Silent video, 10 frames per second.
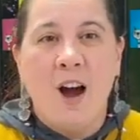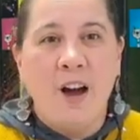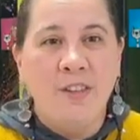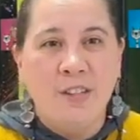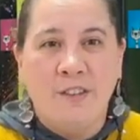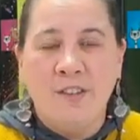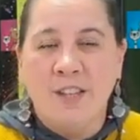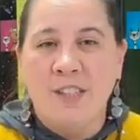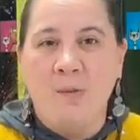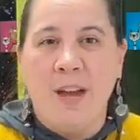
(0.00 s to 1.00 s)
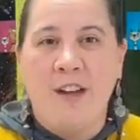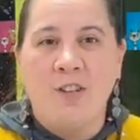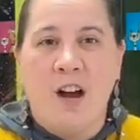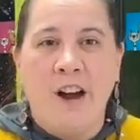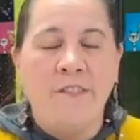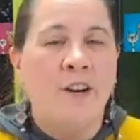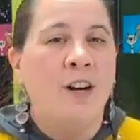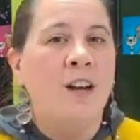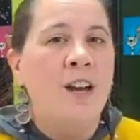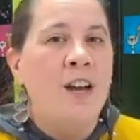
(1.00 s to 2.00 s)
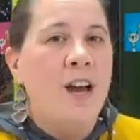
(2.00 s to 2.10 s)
all the different things that we have to offer.